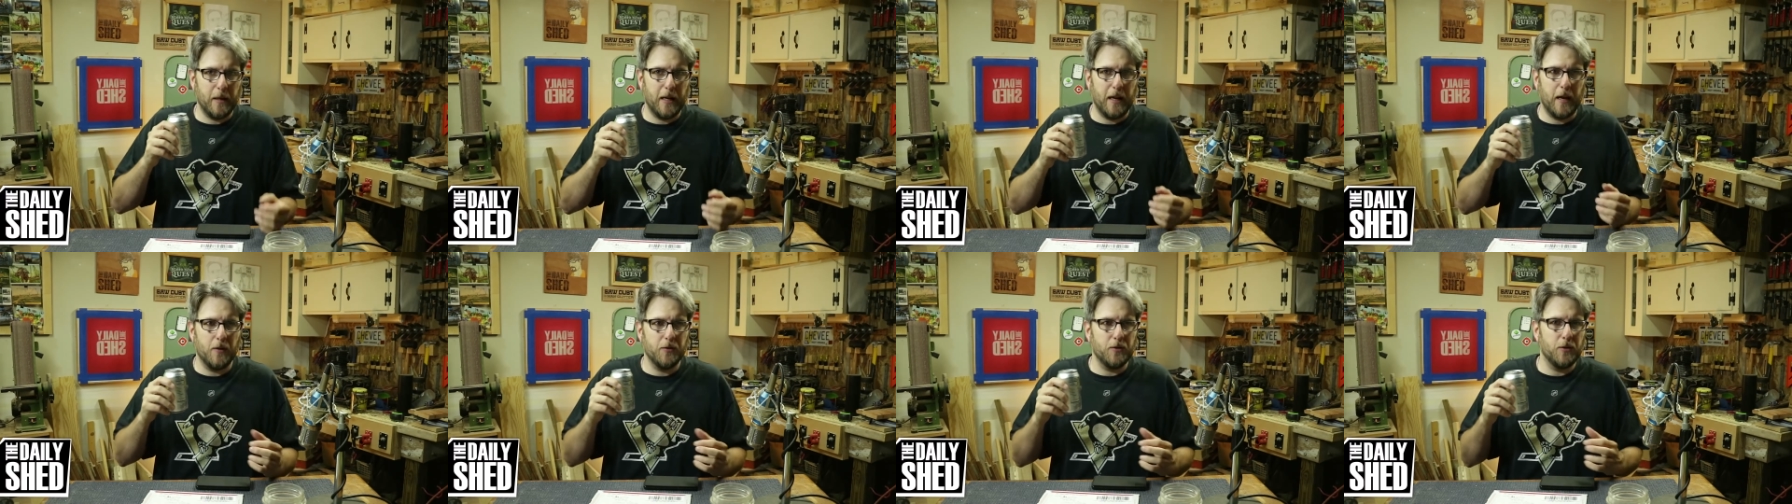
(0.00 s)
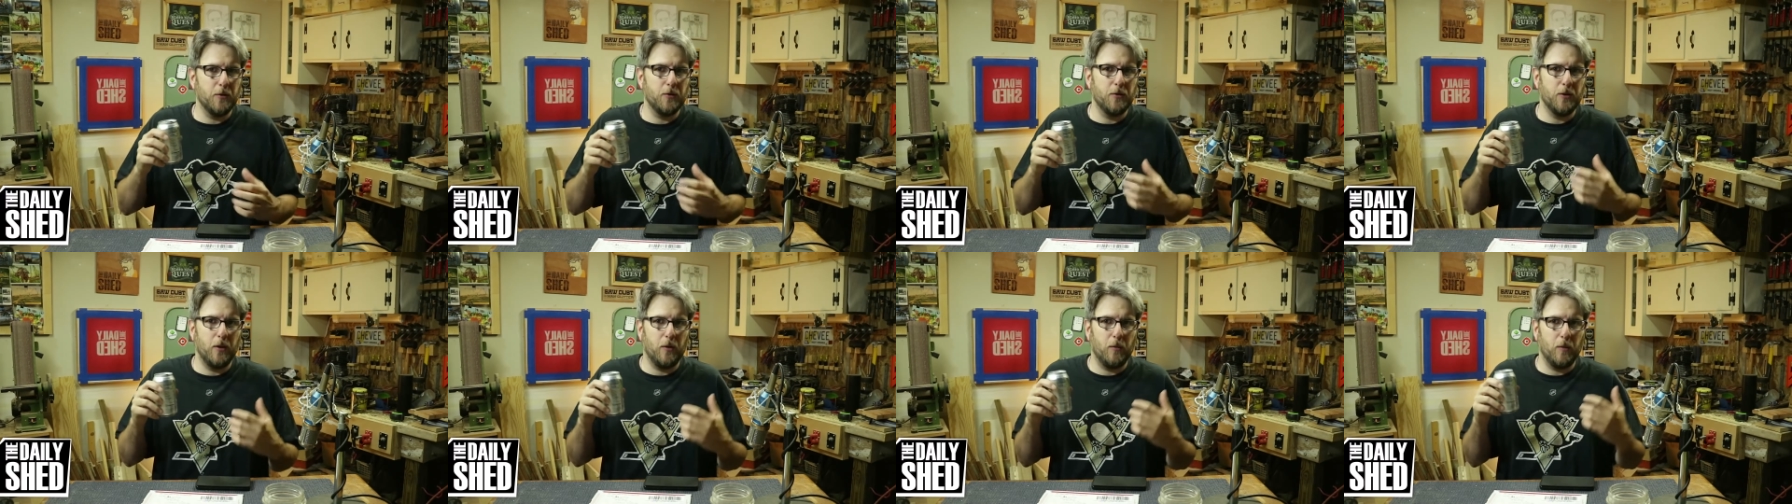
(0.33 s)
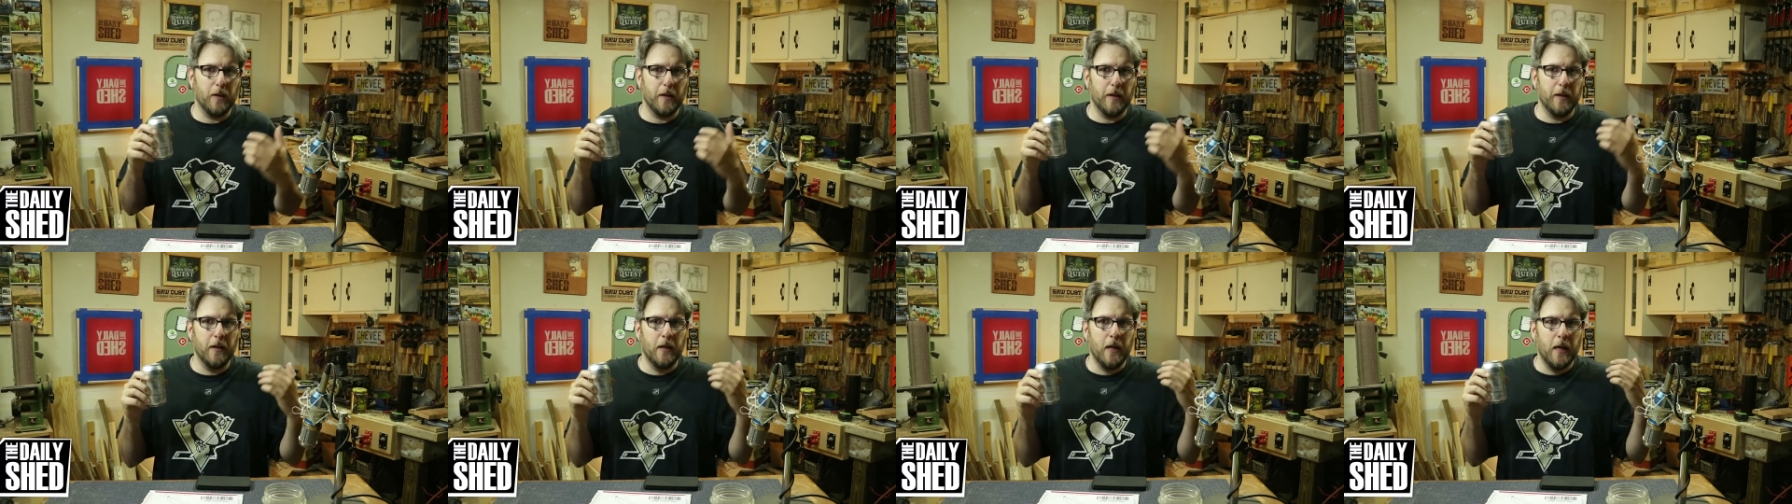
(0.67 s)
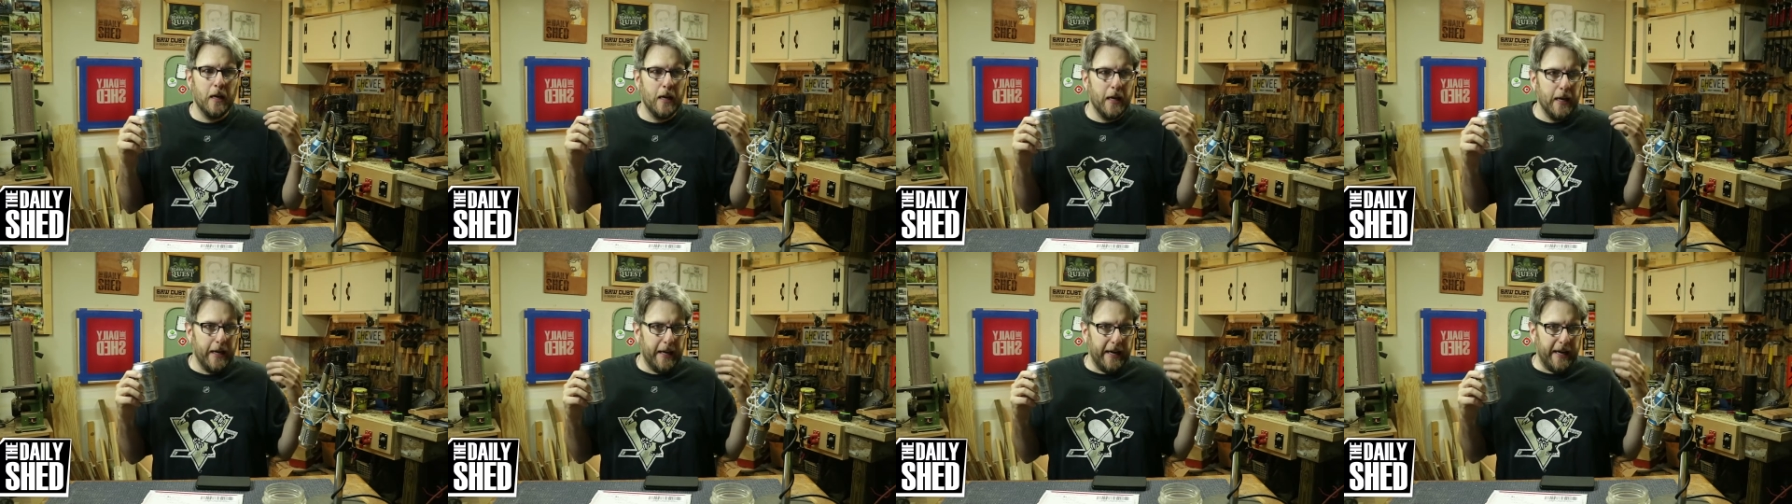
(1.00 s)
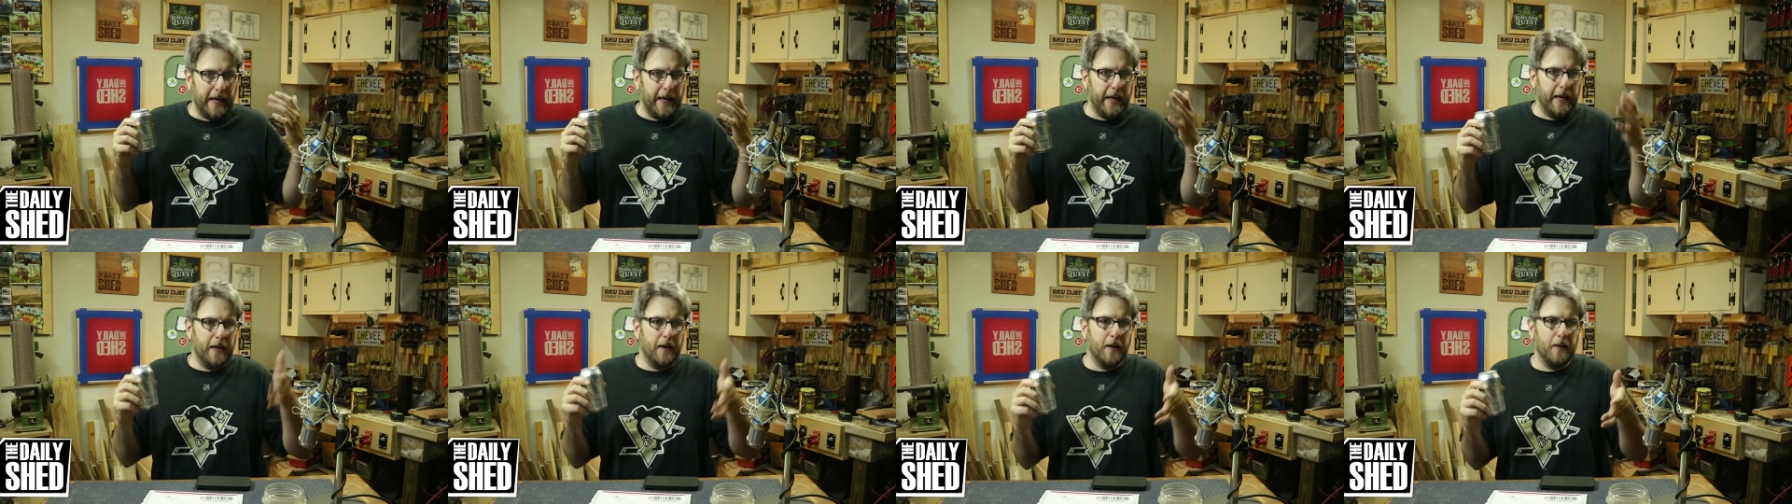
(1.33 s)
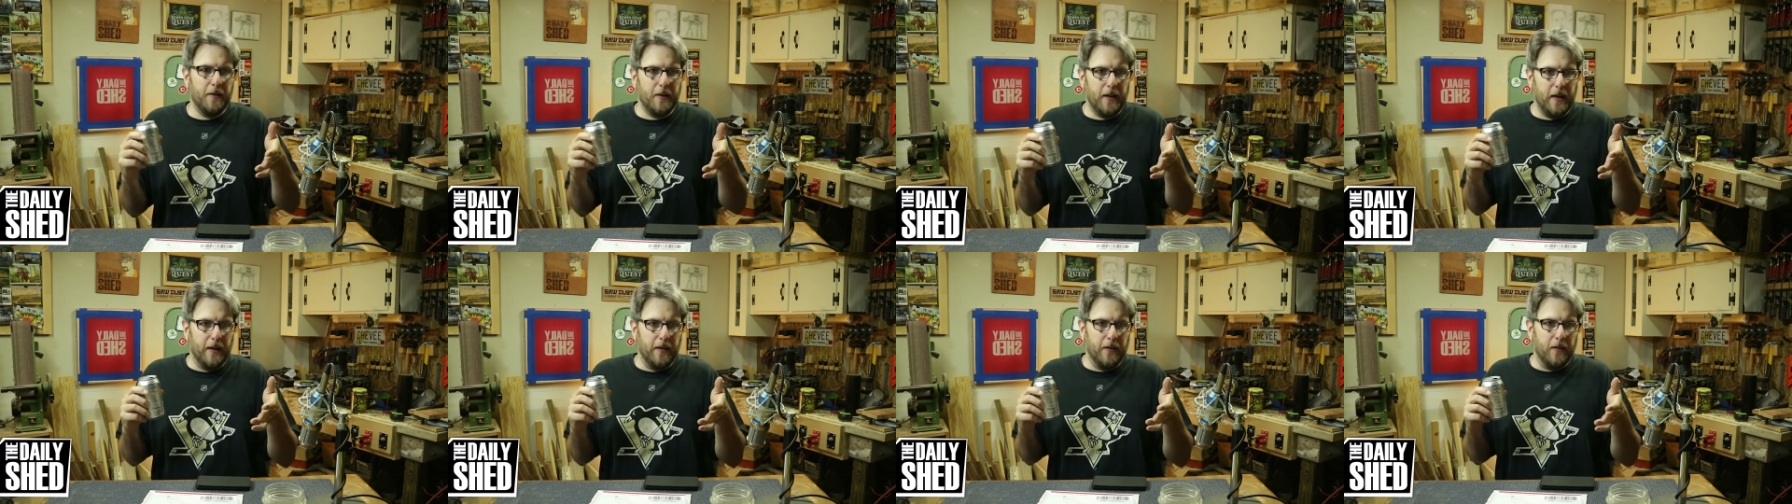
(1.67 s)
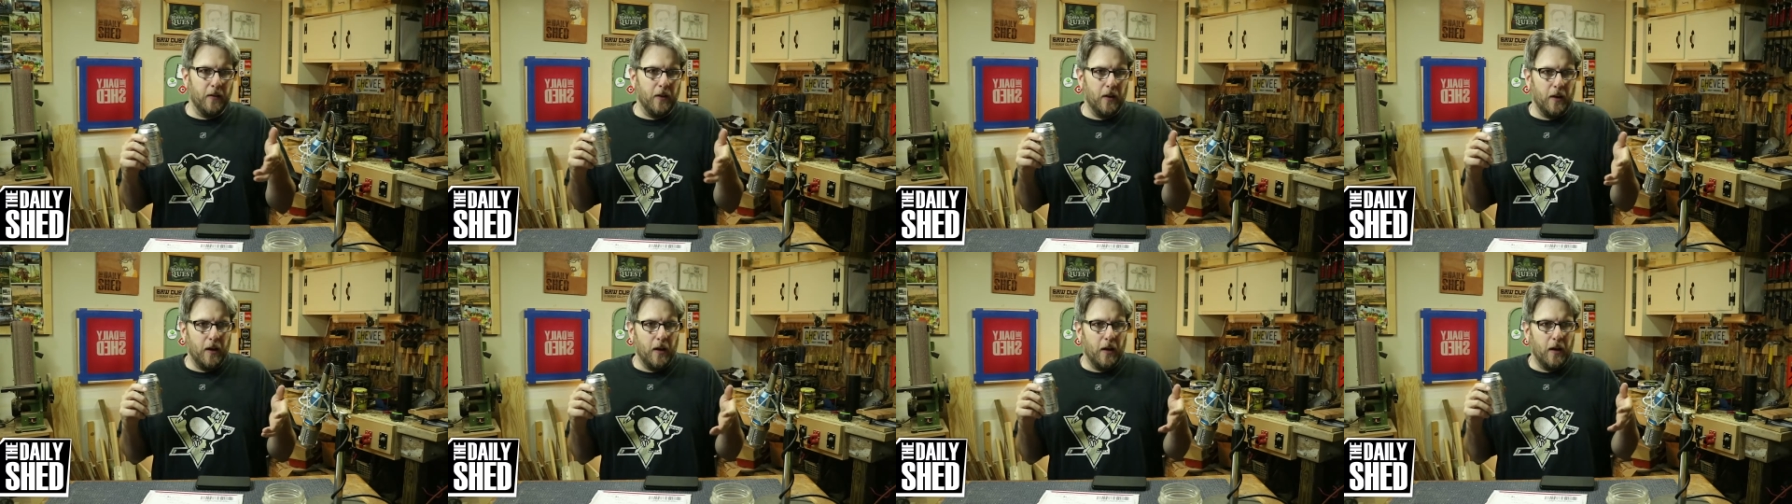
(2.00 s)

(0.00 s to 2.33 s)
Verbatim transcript: but I also don't want to inundate